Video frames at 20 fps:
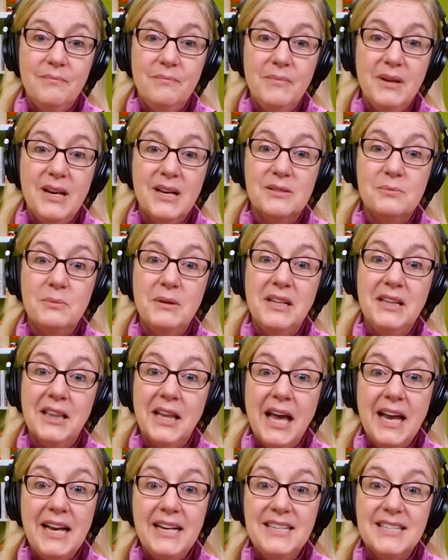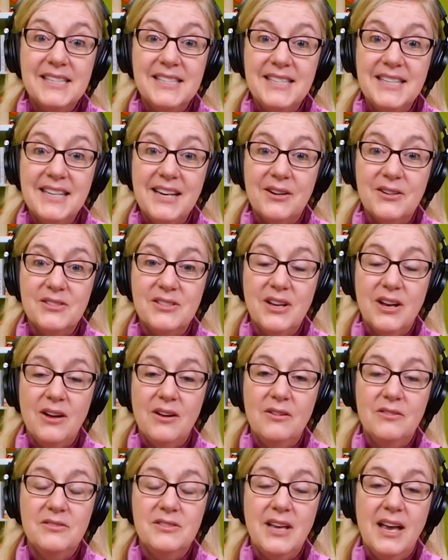because we'd like to see
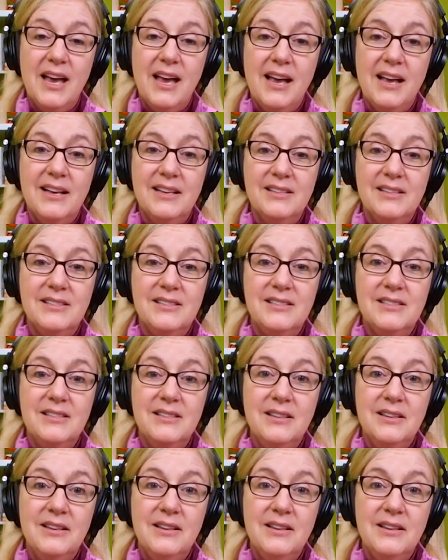ourselves as